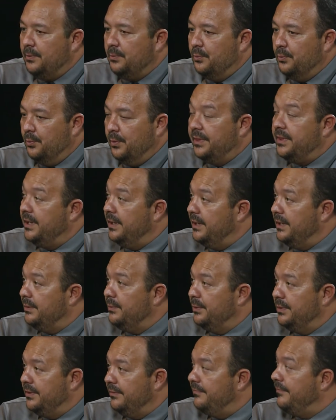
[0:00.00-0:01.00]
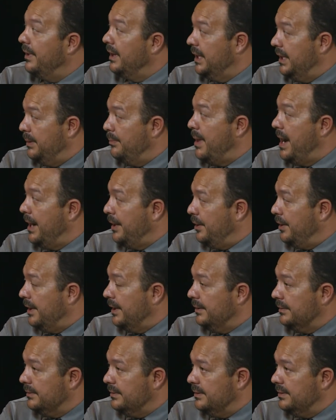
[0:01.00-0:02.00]
with a felony
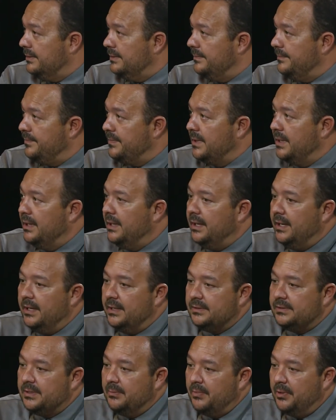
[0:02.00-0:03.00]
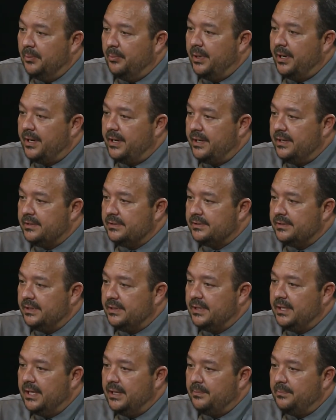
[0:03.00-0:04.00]
background, and some of the barriers
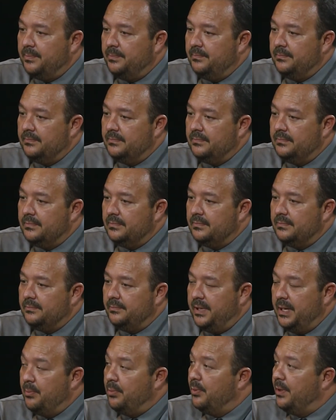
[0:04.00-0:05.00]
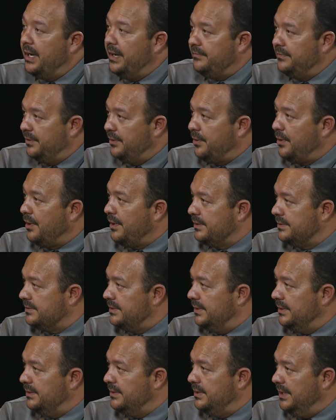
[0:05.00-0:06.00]
that people have to cross
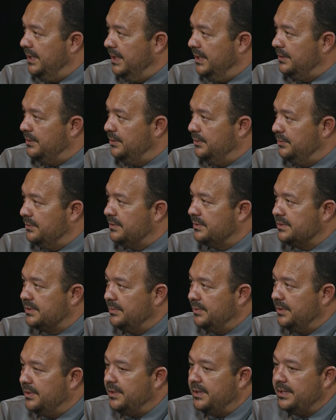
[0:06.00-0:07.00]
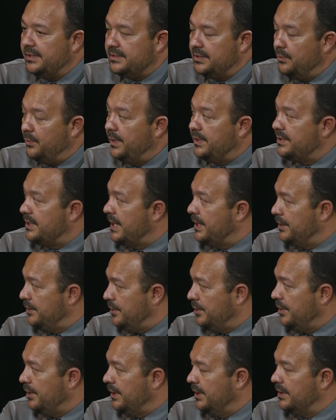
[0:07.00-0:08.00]
to get to are some of the things that we try to
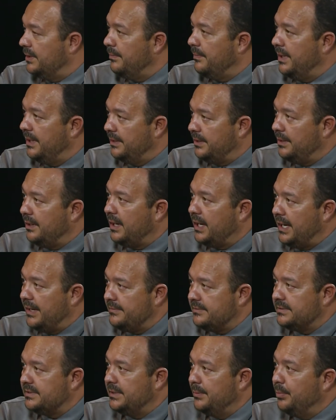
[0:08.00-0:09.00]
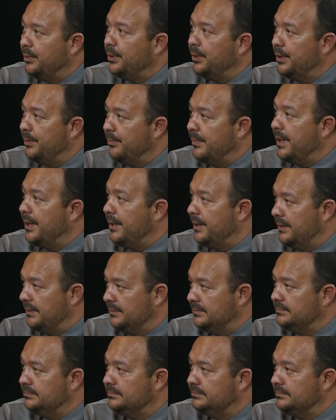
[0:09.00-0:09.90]
target to make their lives simpler and better.